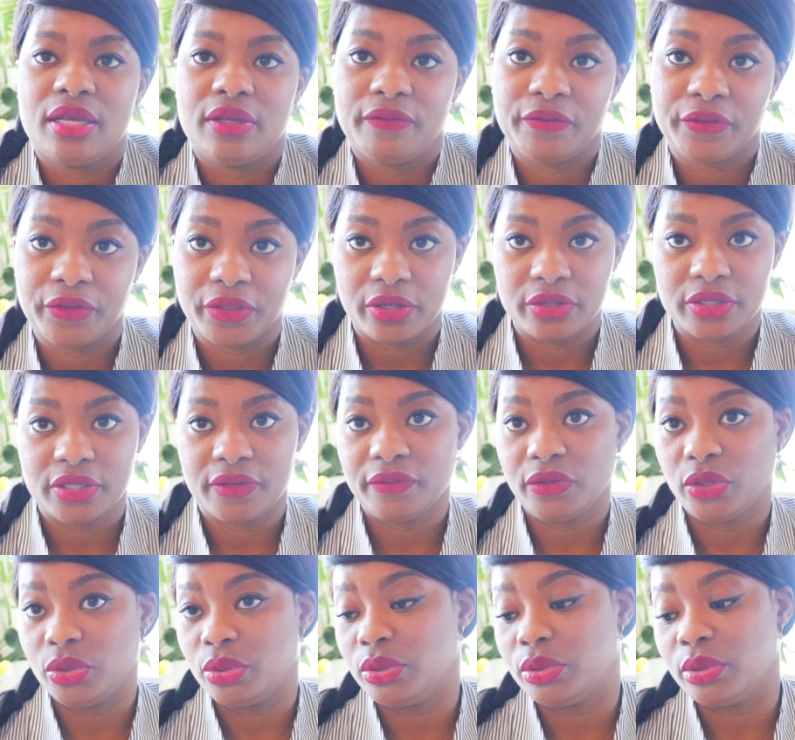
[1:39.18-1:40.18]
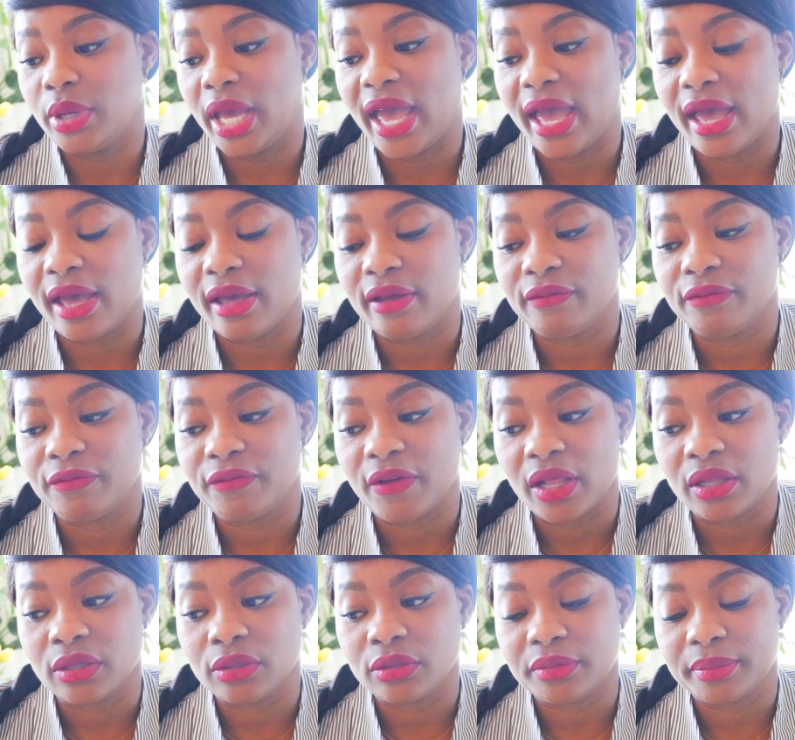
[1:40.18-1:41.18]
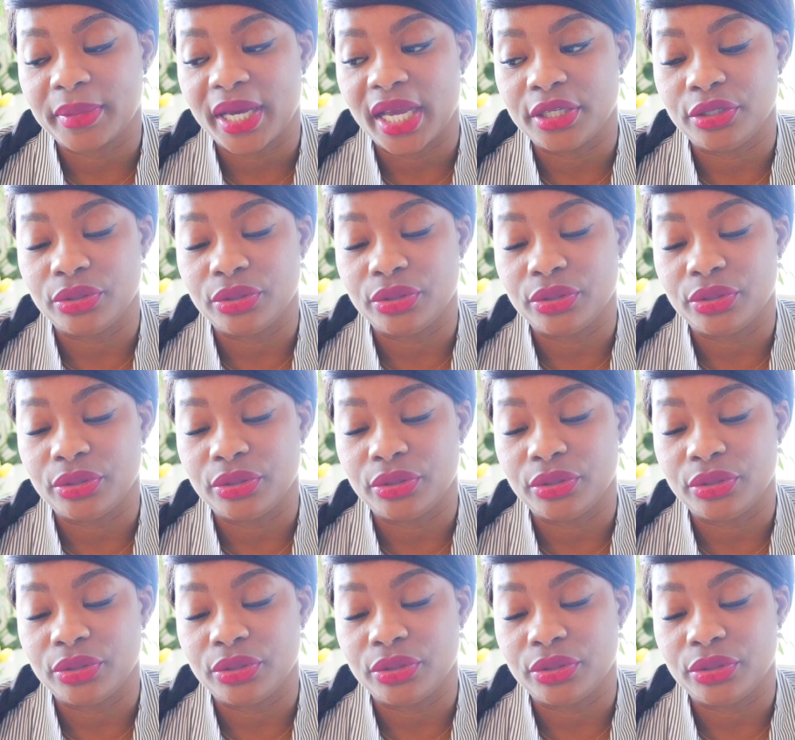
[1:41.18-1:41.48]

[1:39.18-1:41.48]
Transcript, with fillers: For those of you who have followed my